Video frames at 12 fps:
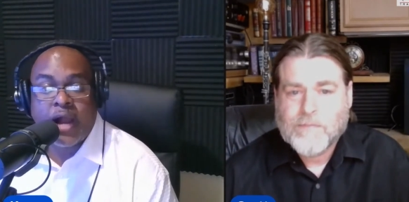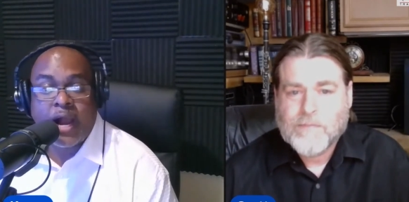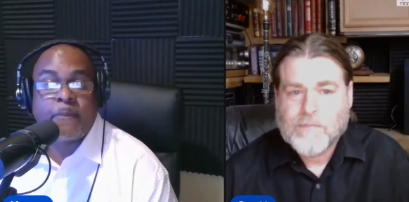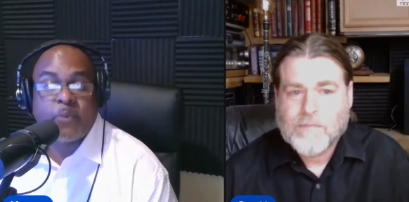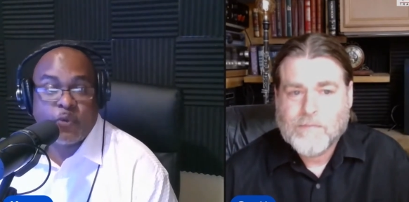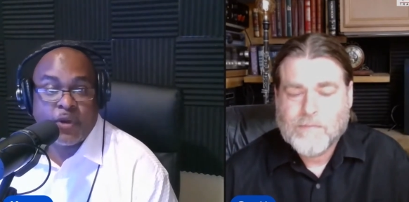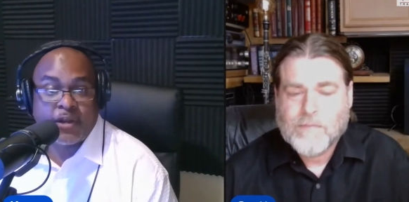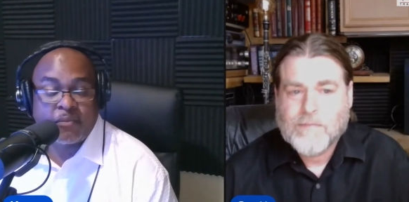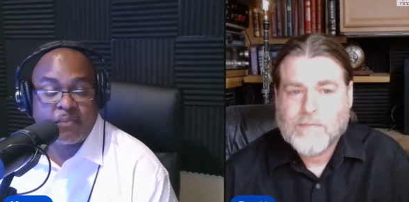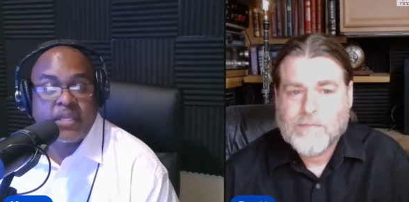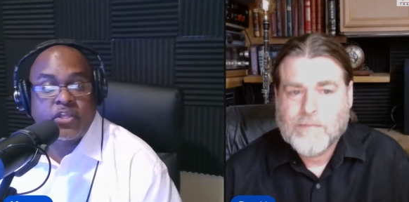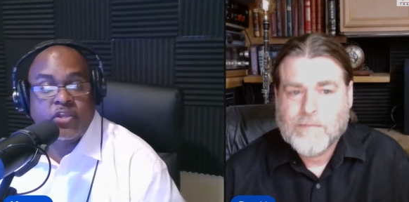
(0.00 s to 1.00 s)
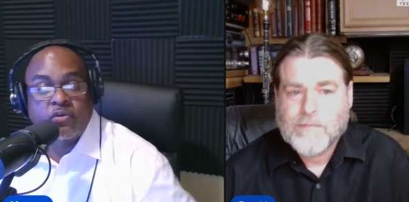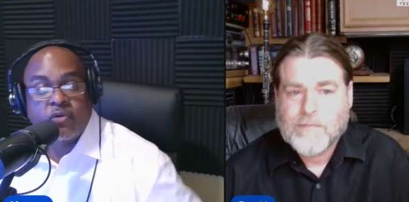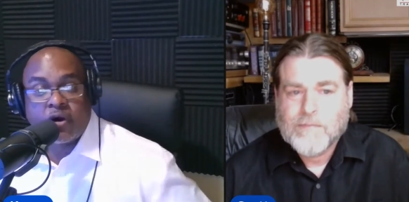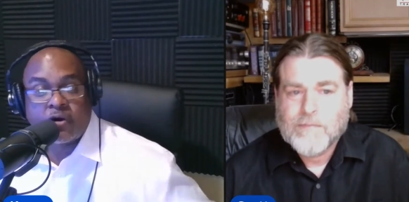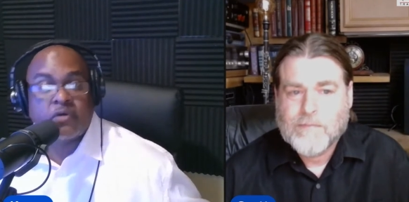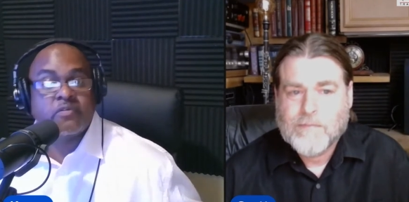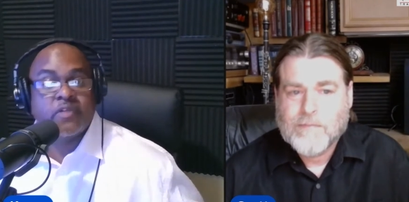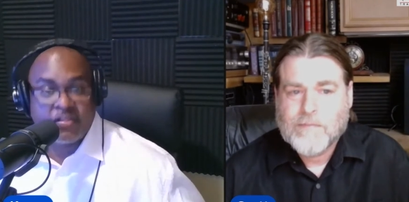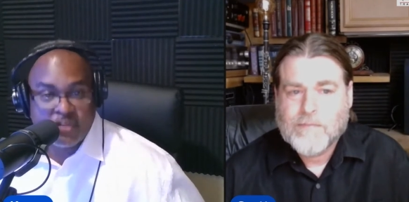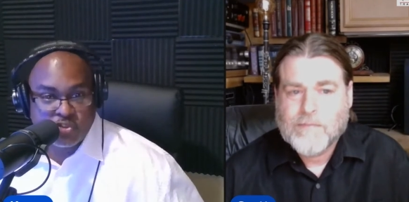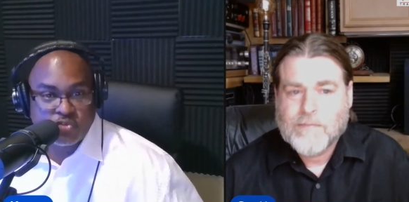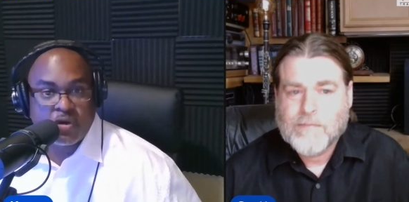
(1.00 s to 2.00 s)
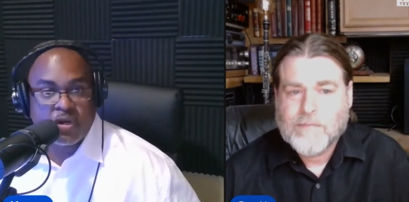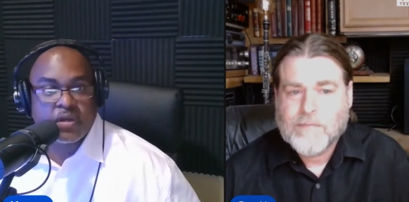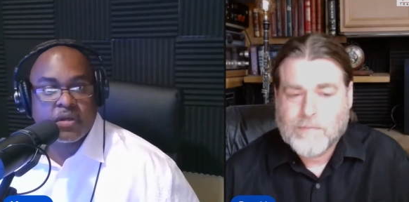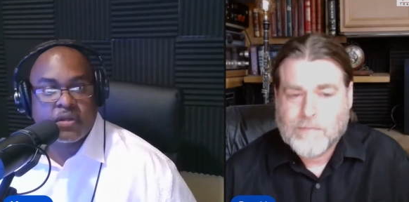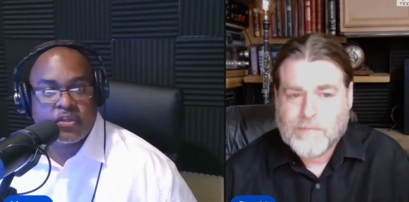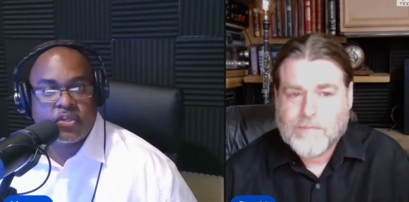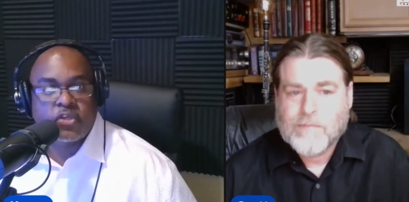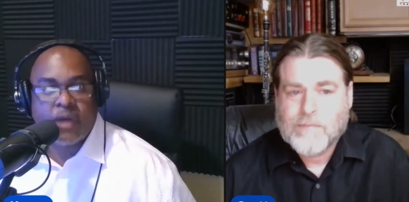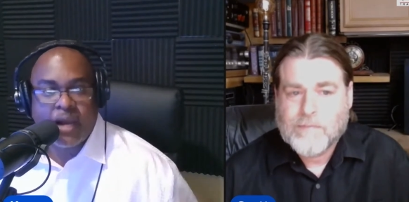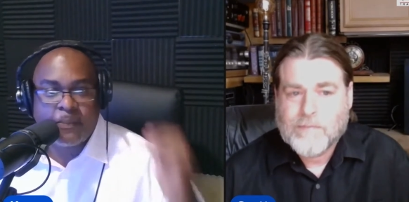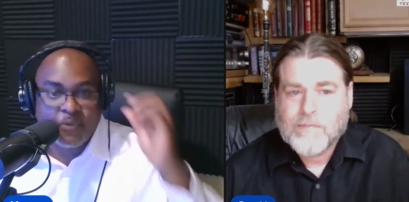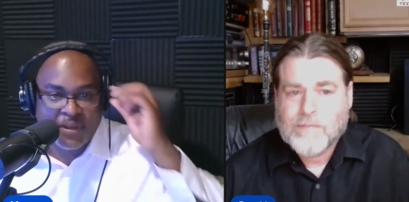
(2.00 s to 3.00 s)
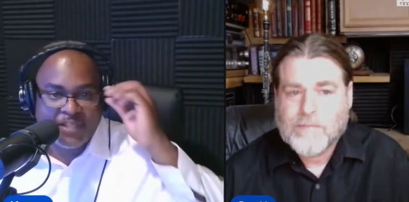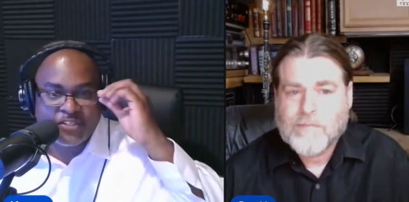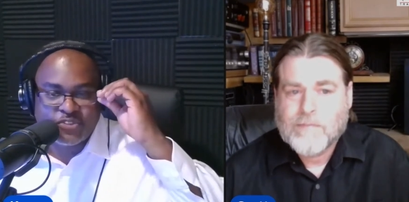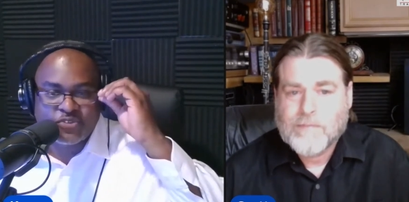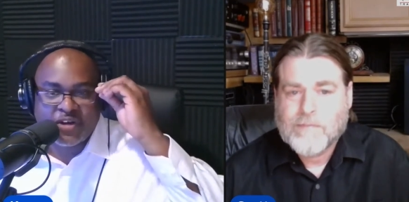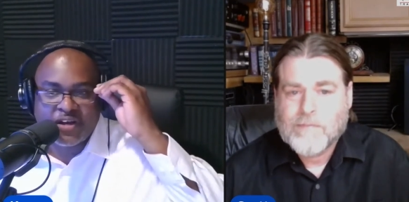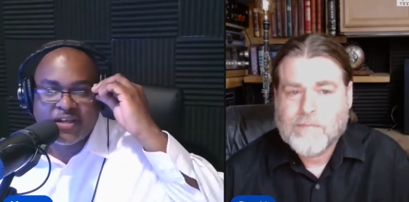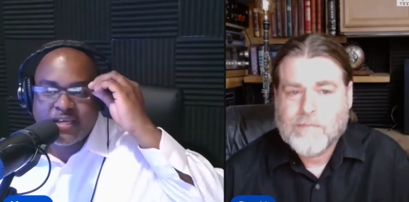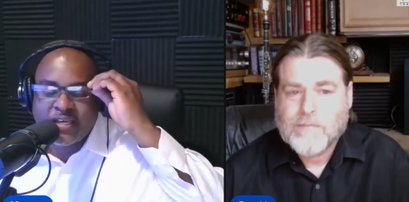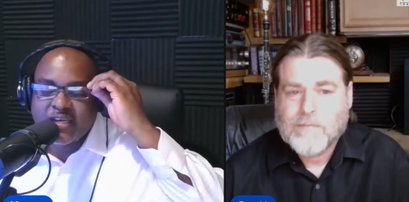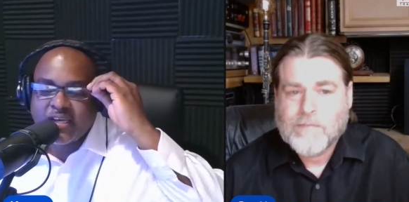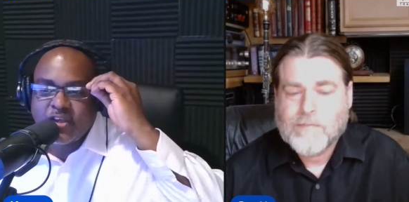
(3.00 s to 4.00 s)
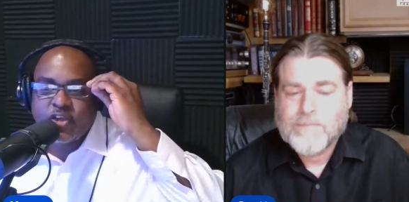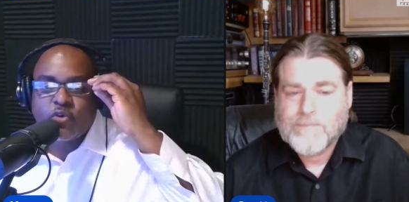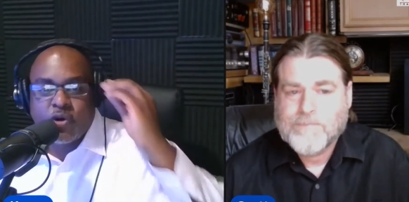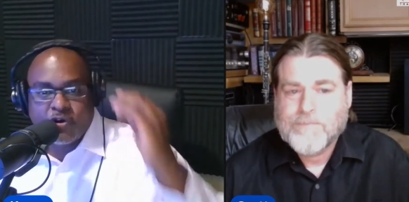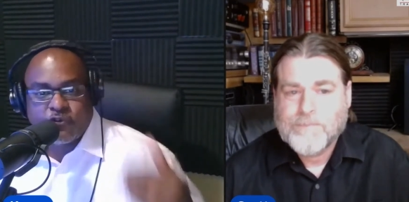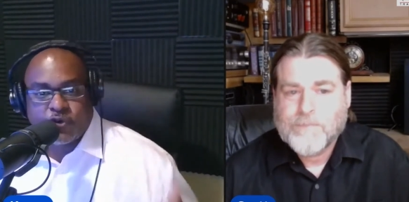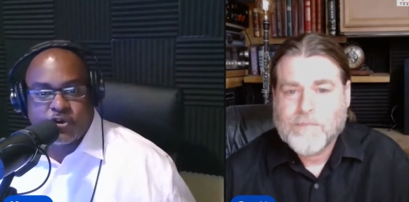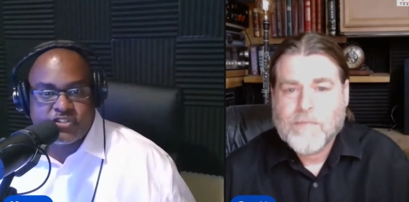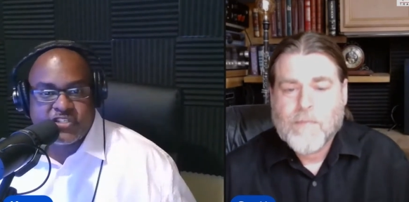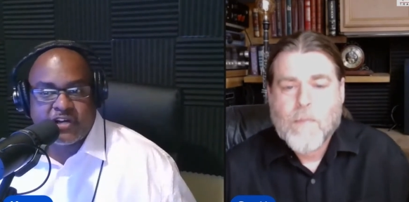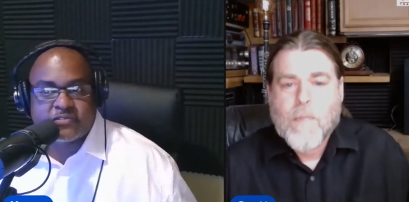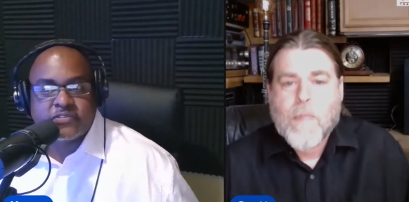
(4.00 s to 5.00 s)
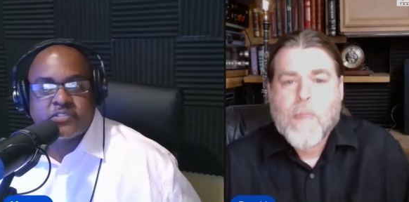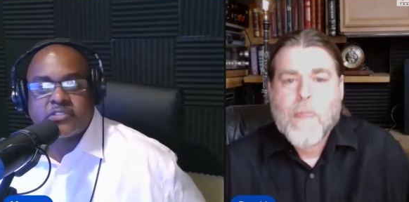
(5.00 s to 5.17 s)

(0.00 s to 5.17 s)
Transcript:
Speaker 1: operator, meaning you own the truck, you operate the truck, you mm-hmm. work mm-hmm. for yourself.